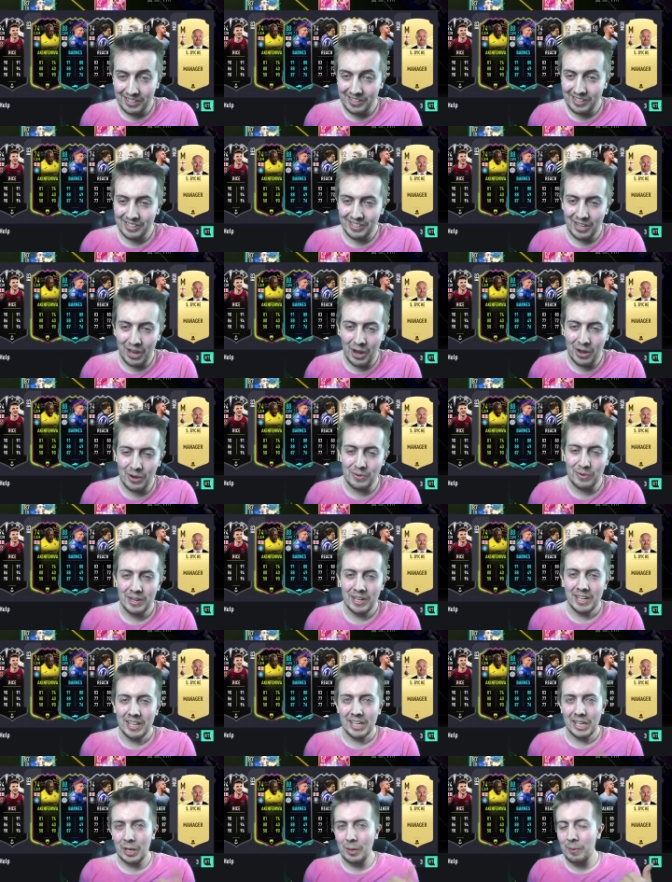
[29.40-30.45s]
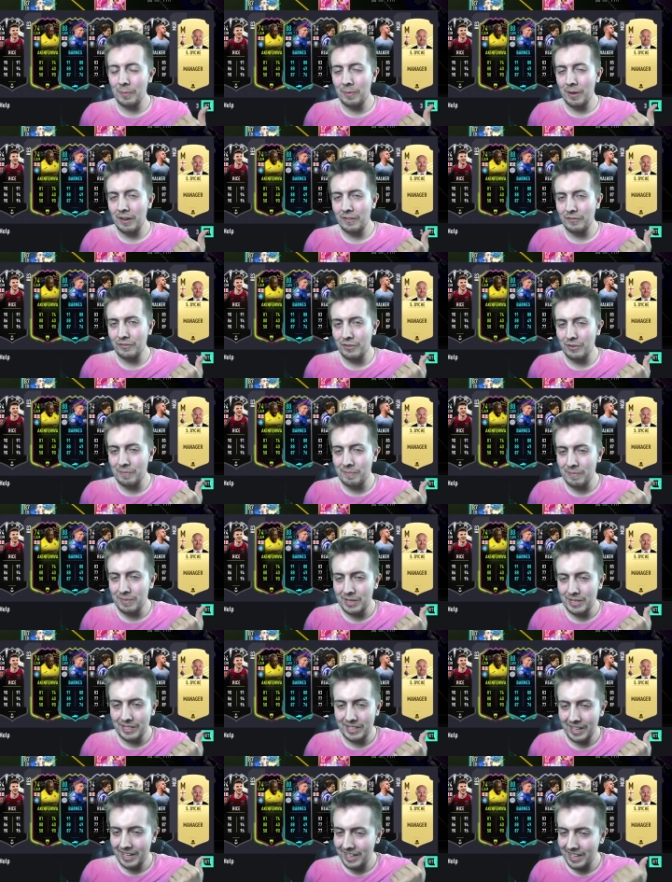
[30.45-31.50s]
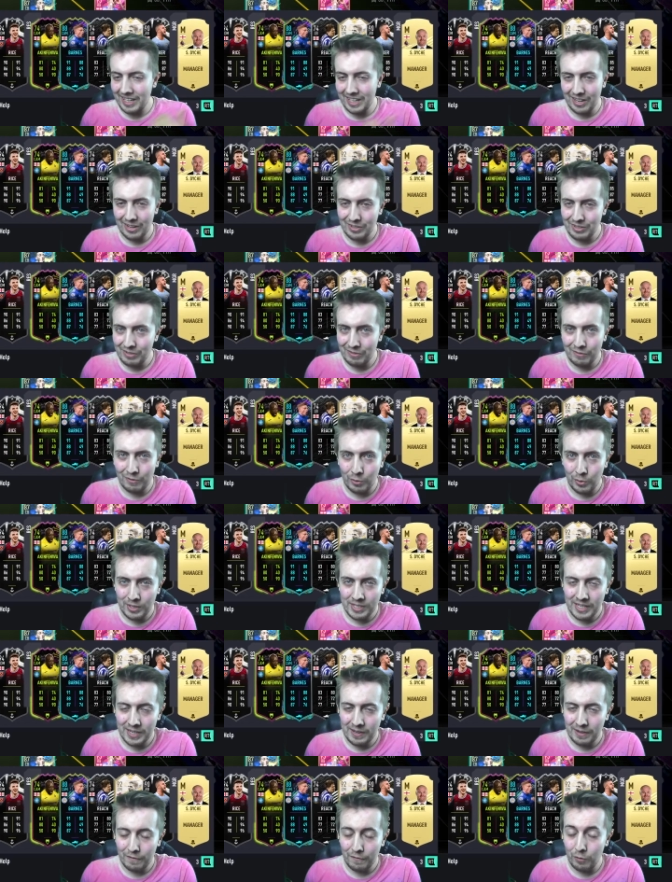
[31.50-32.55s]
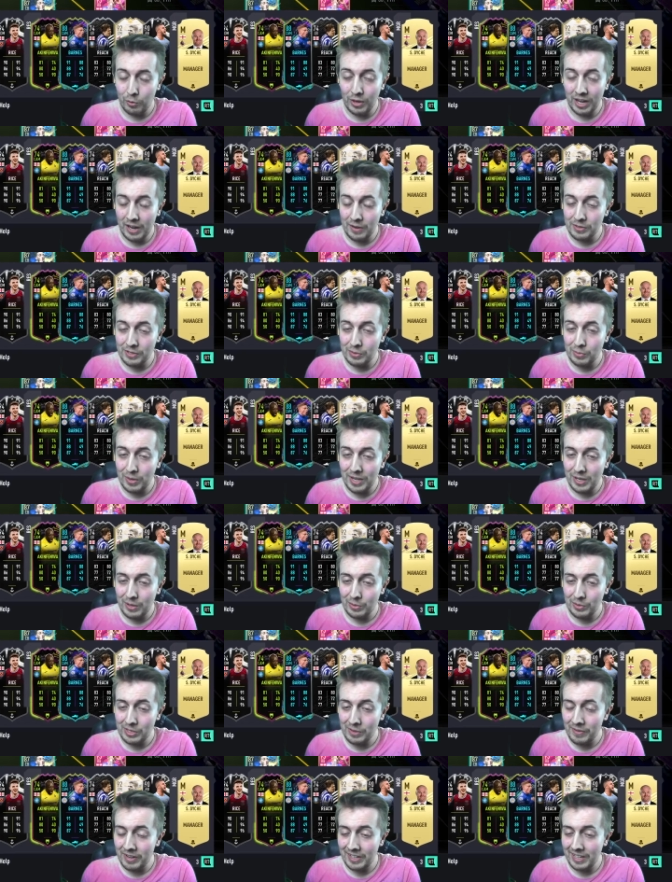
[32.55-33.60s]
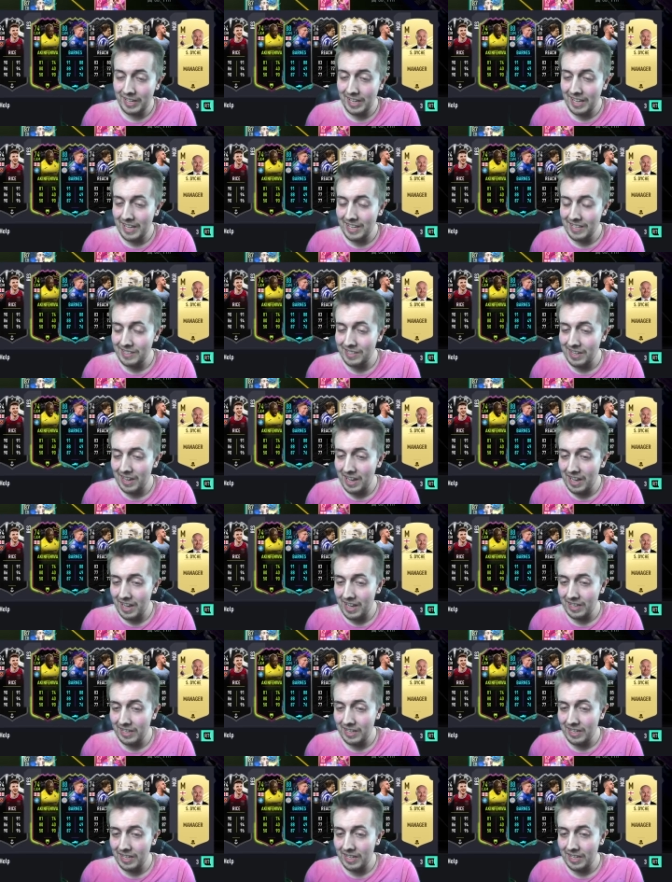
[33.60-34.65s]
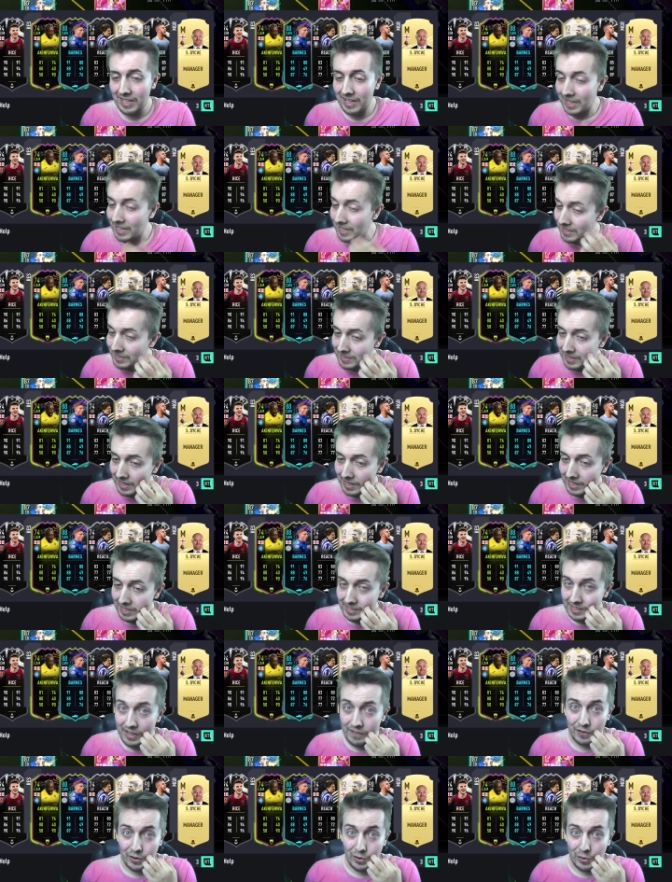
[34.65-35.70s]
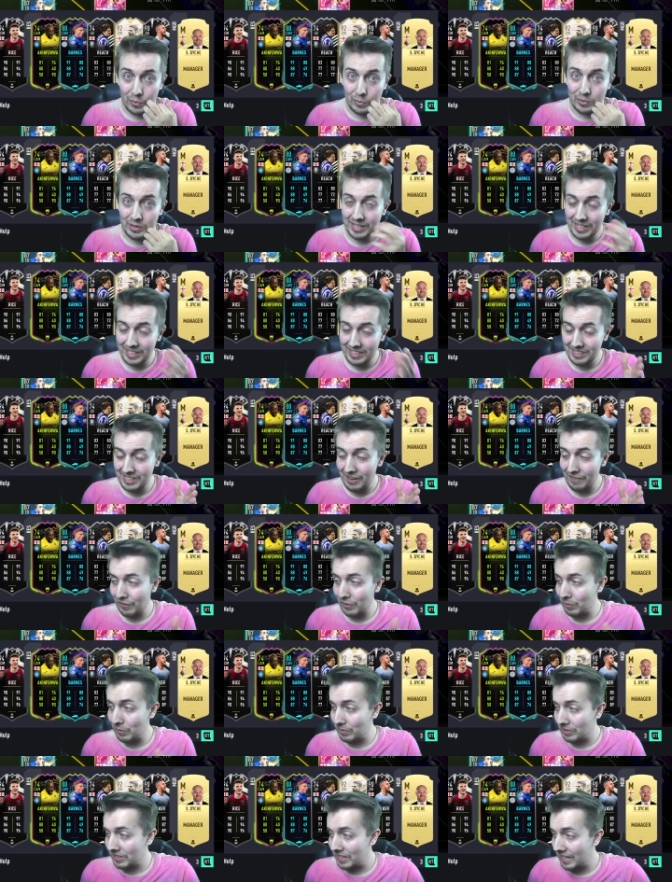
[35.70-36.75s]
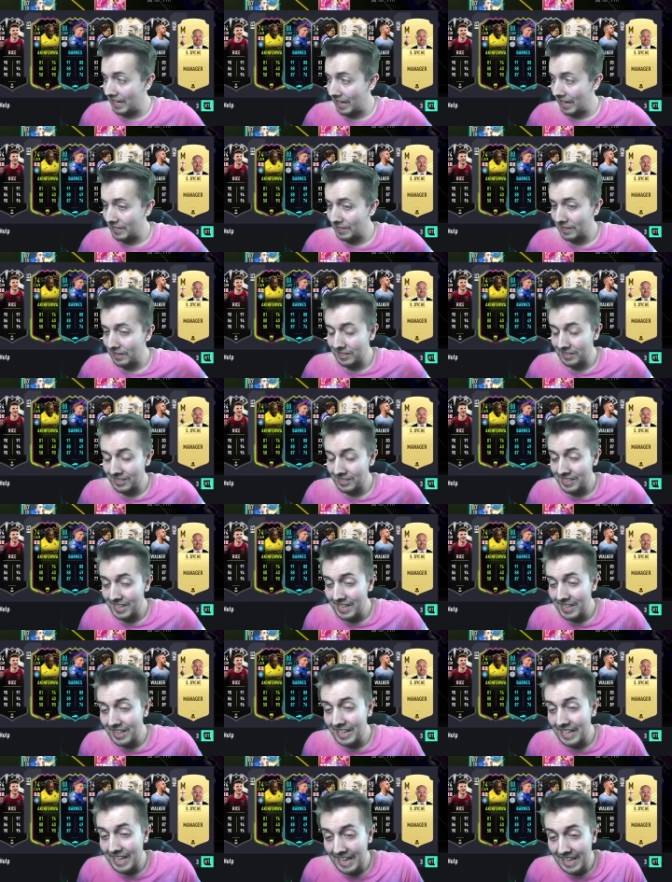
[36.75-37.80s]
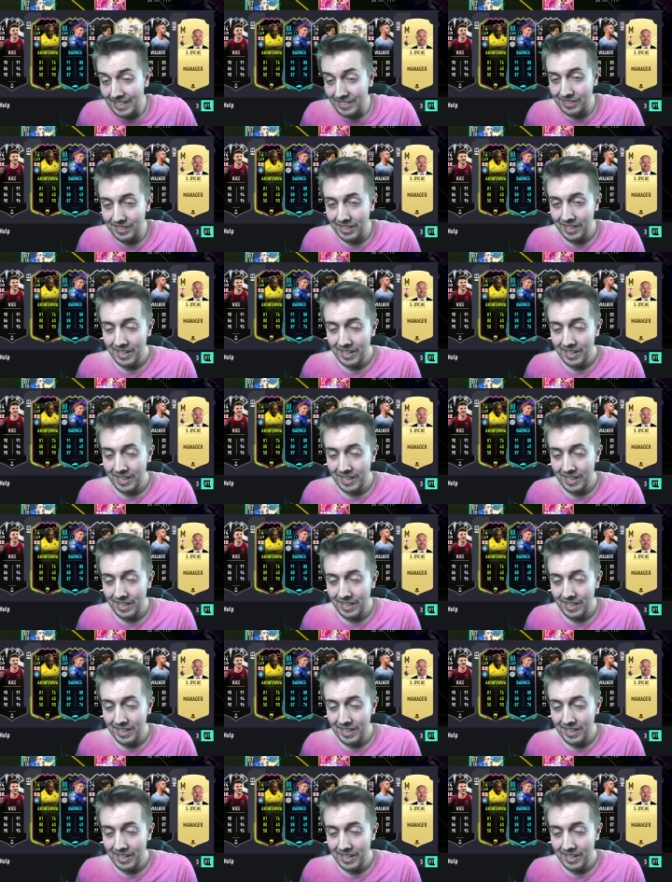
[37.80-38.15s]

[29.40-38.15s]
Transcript: so coming back from like you know doing 40, 40 hours a week or something is uh is uh, is difficult it's difficult to say less uh, say the least